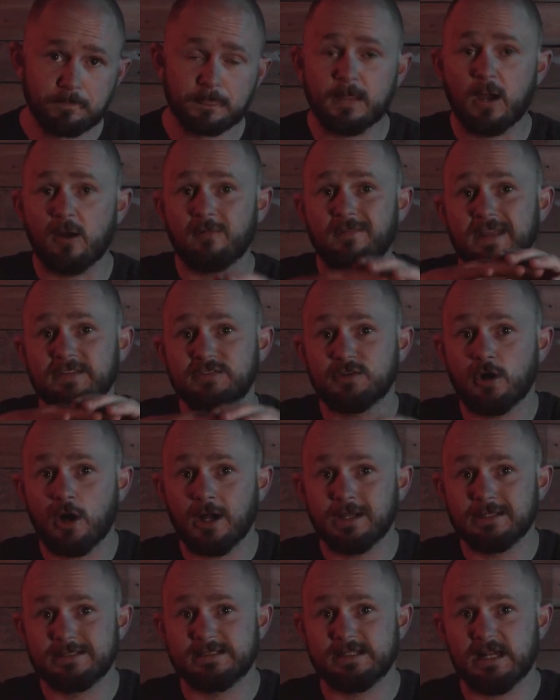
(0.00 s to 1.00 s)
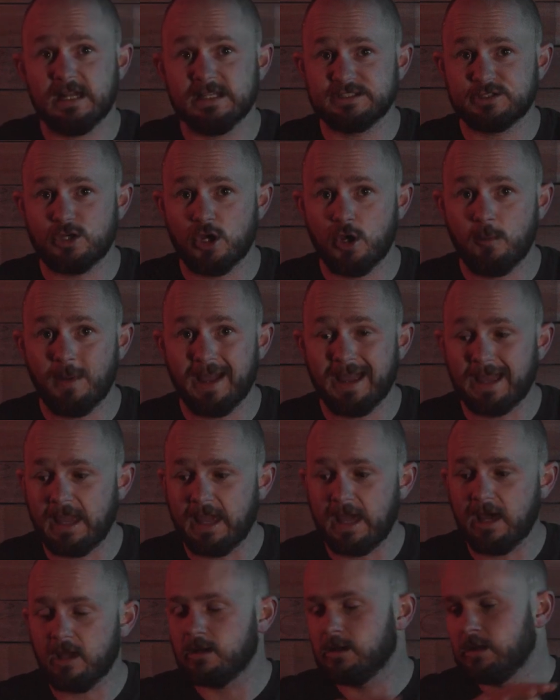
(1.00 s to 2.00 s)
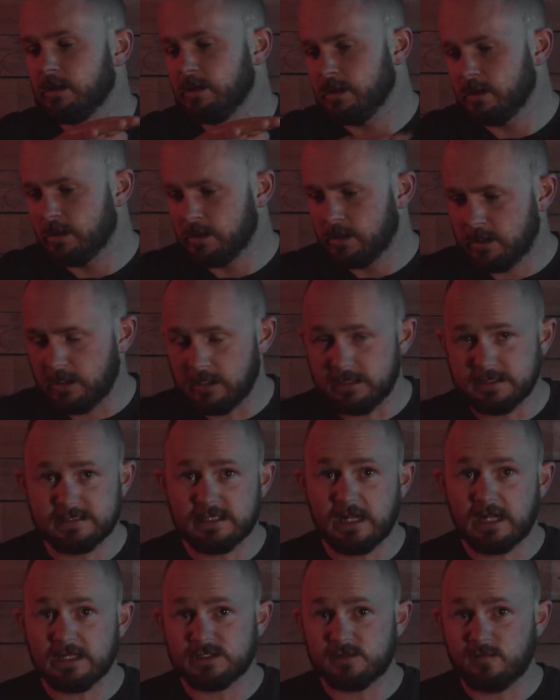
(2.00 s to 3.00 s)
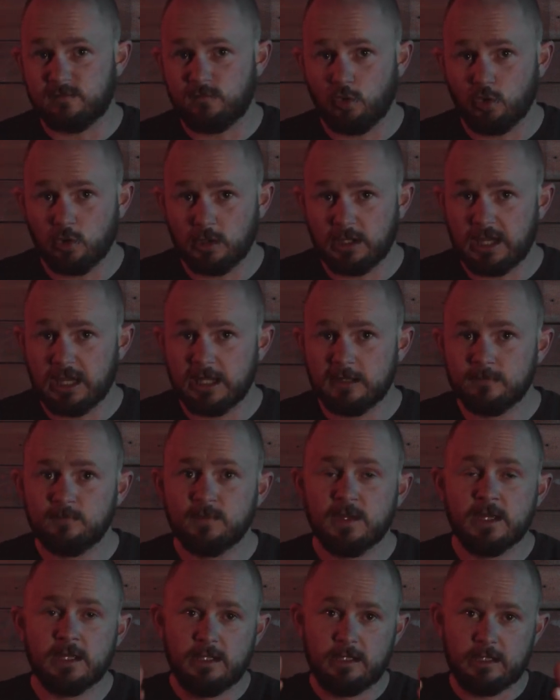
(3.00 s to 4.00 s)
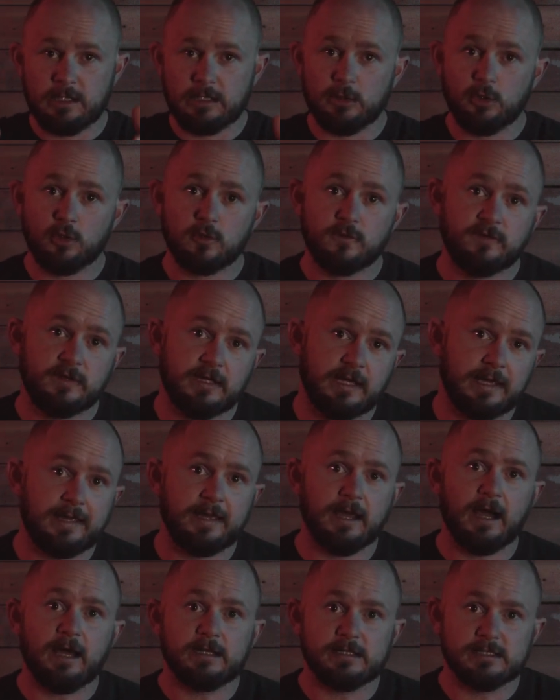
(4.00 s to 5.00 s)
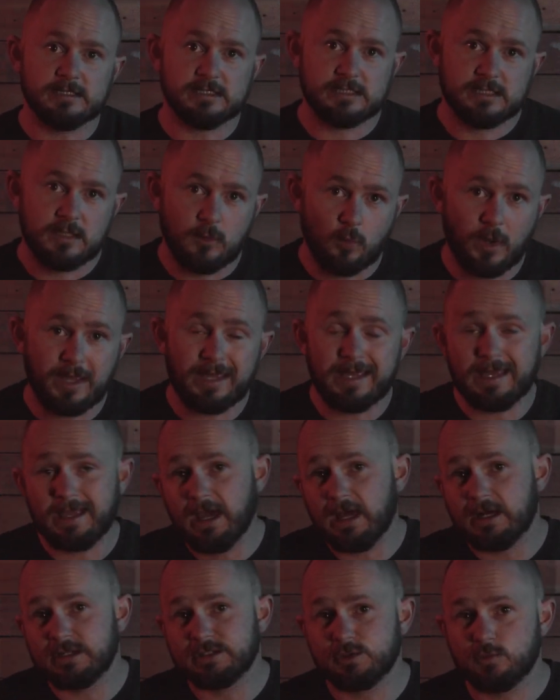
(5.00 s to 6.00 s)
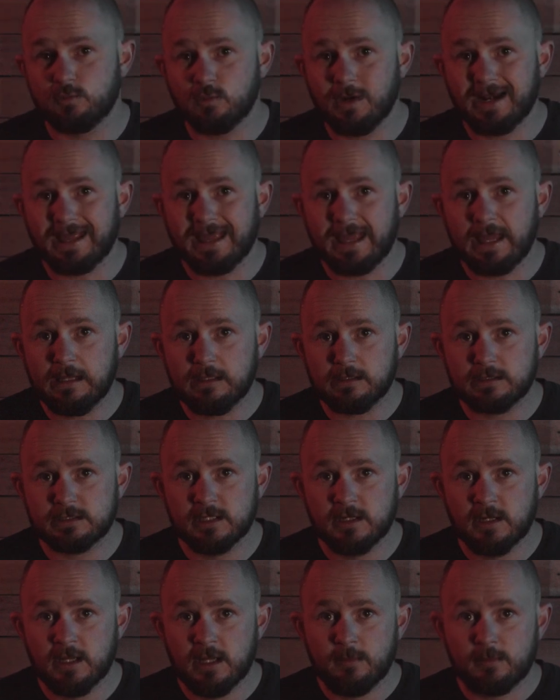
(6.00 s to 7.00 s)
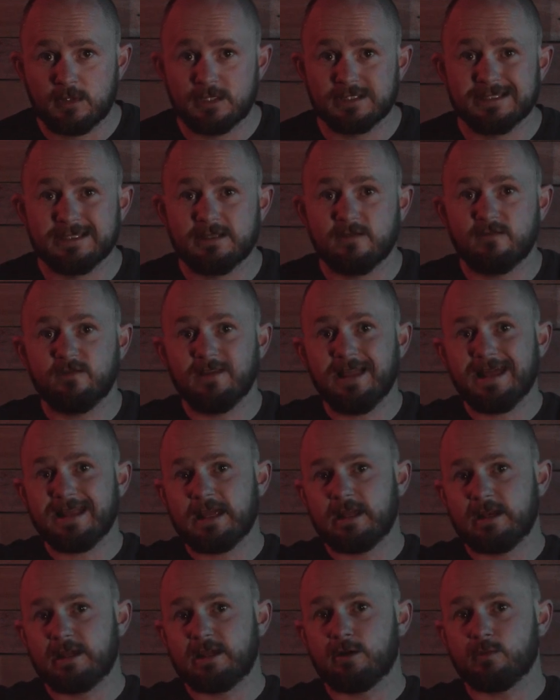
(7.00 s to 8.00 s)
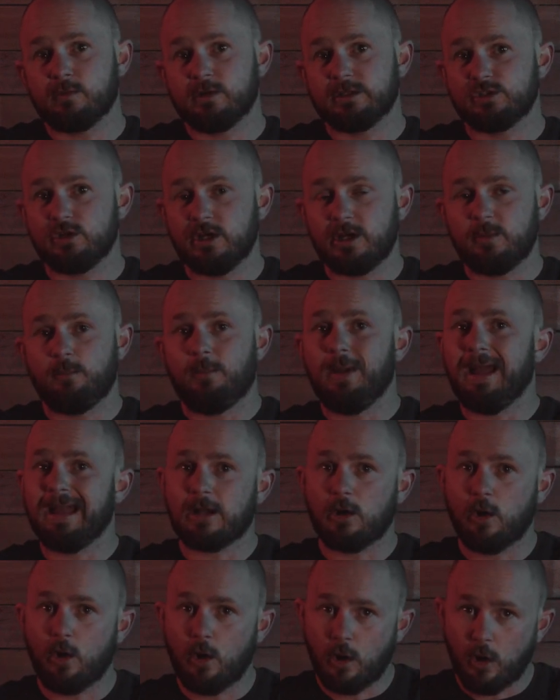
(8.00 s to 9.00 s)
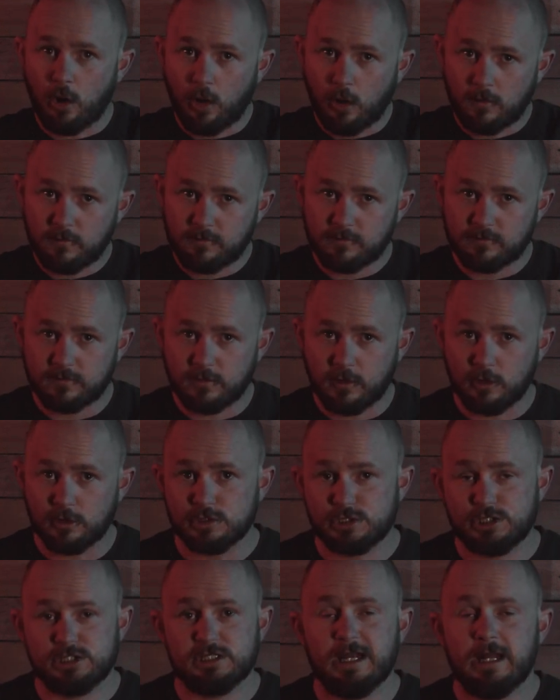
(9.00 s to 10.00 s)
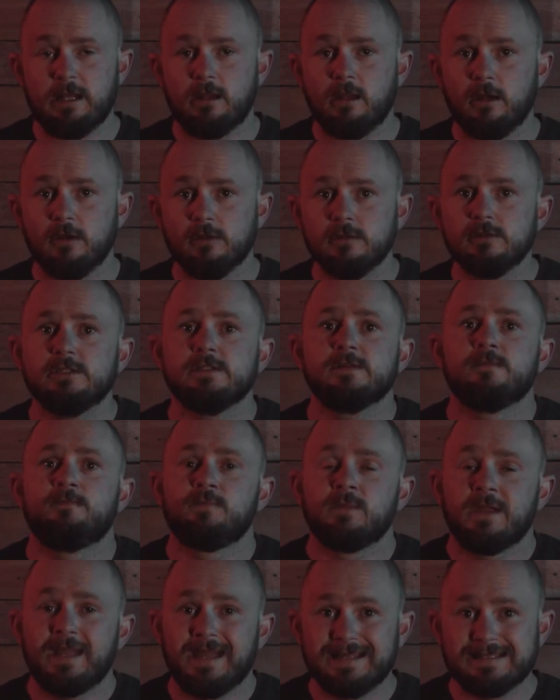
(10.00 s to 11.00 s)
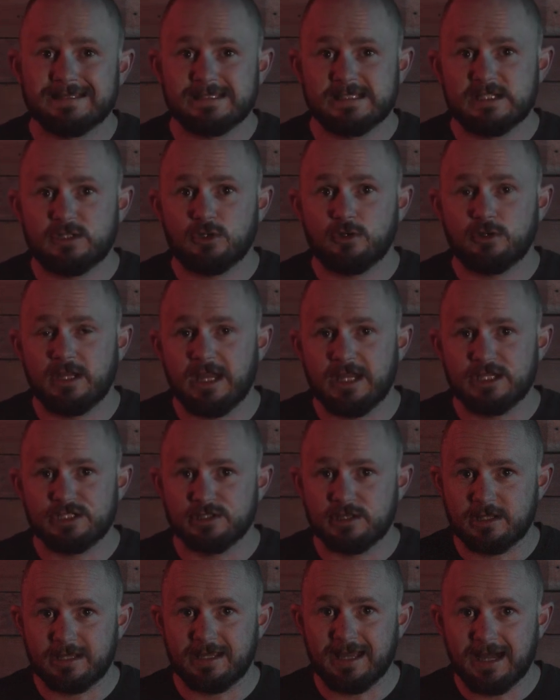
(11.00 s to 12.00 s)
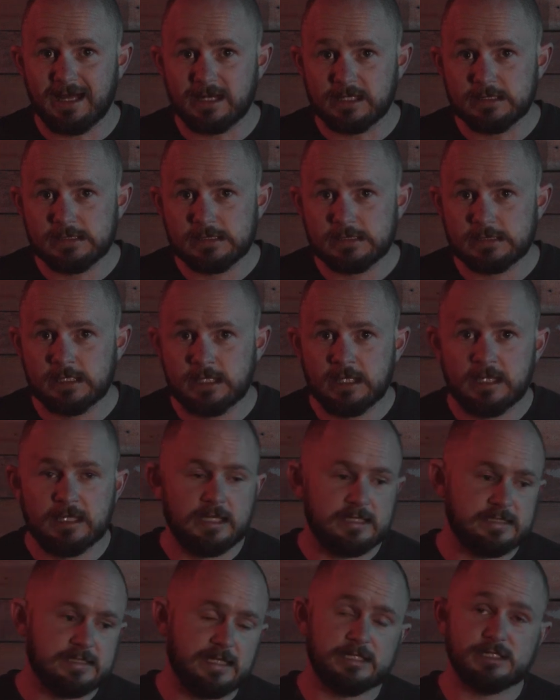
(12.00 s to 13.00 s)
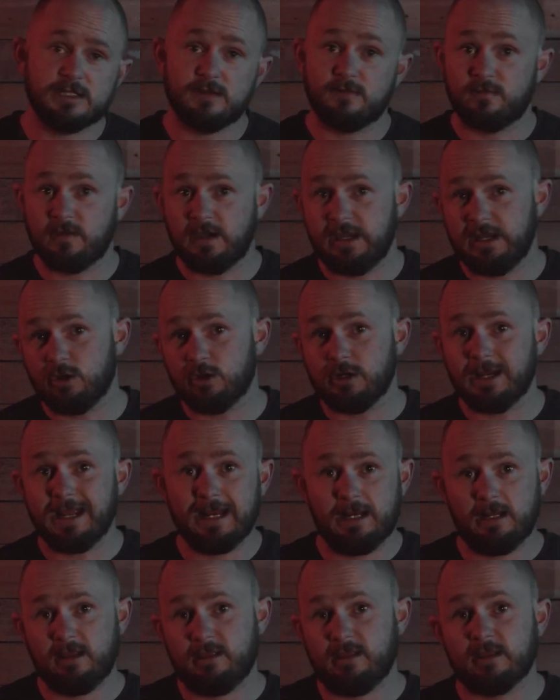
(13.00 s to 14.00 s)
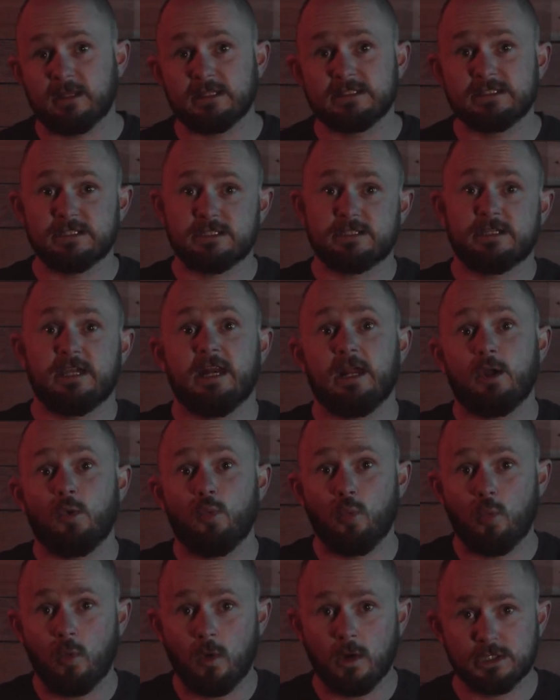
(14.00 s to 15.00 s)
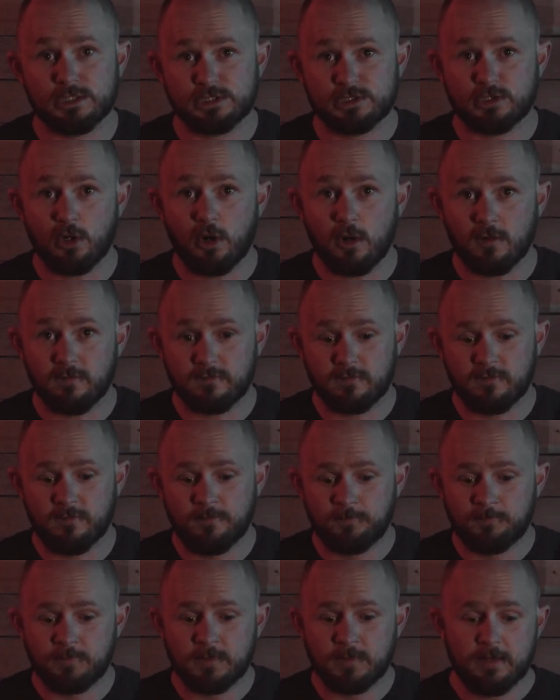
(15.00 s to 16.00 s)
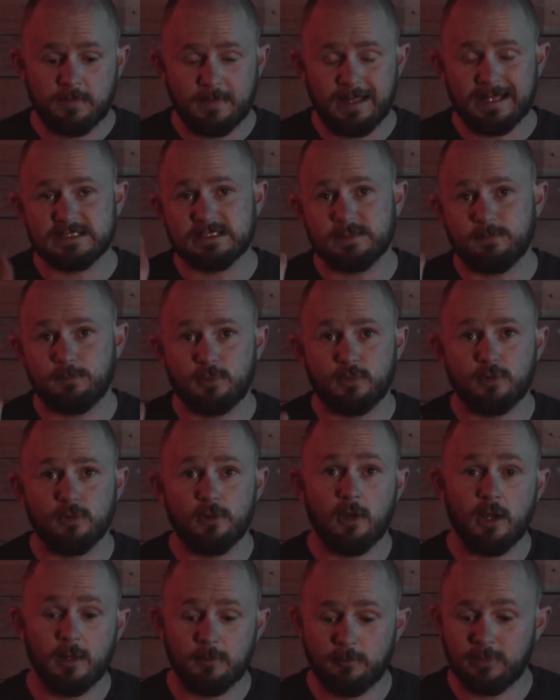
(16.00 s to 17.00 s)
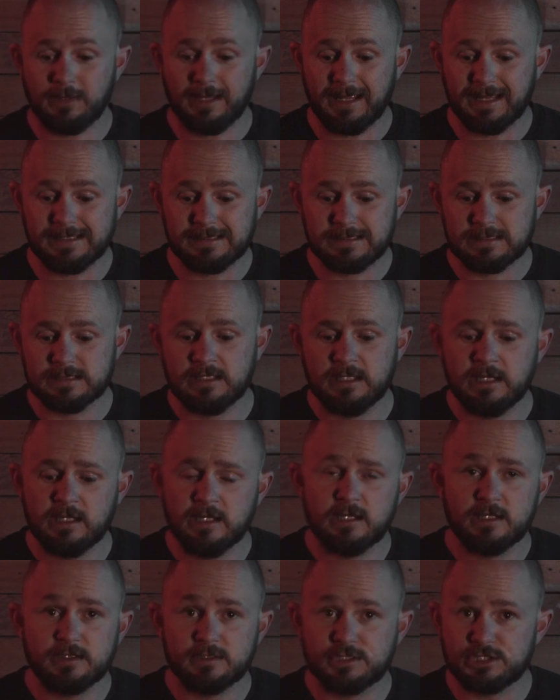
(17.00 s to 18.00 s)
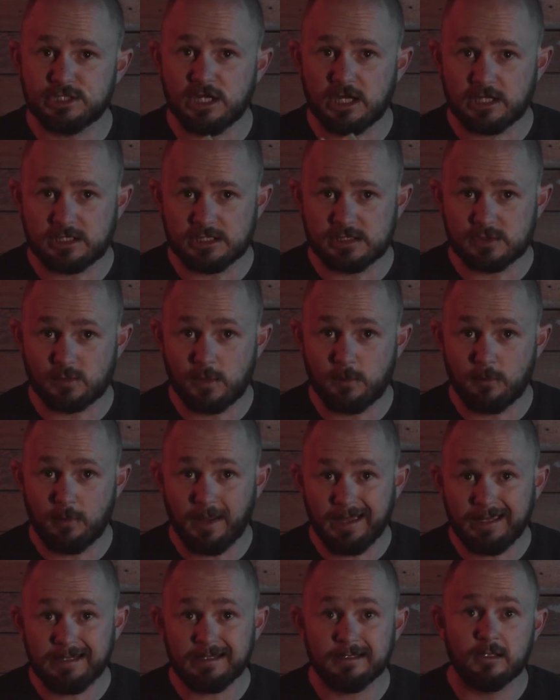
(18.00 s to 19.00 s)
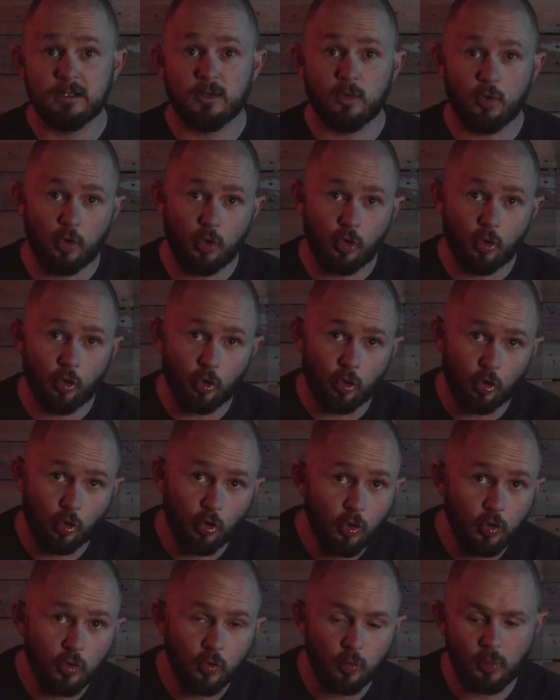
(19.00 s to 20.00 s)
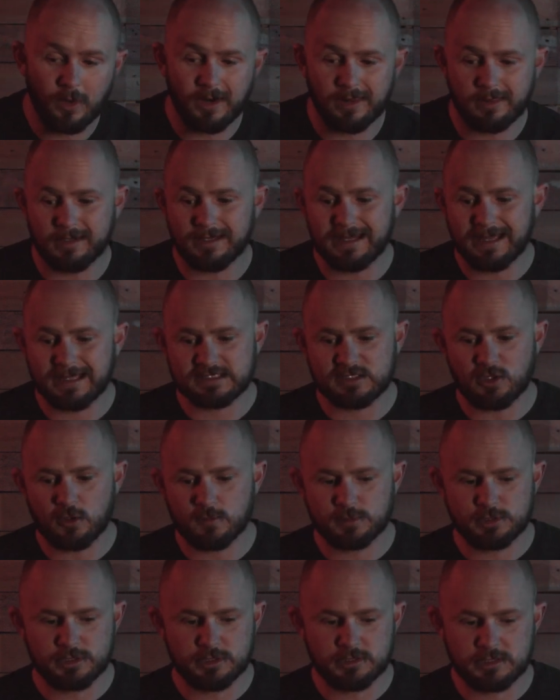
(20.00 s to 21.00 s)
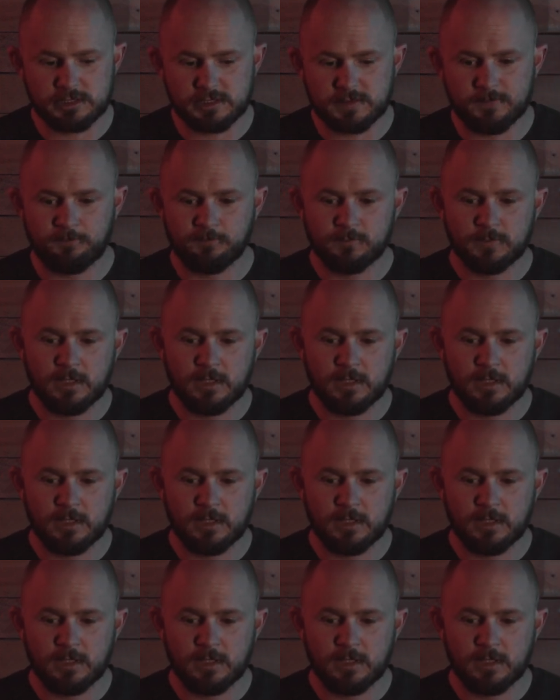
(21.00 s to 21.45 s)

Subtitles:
Now if that tide starts to go back out and starts to fall again, you're going to look for your gutters and where your gutters are running out, because then the flathead are going to retreat back off those shallows and sit on the edge of the gutters, essentially feeding on anything that's just getting washed off. That's a prime place to chuck your swim bait or one of the next options.